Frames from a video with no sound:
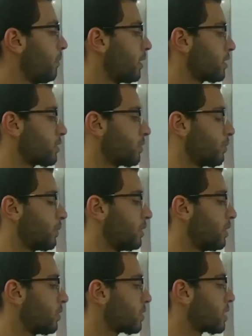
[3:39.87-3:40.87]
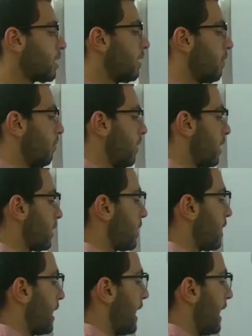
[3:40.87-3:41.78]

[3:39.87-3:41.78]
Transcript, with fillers: females to produce milk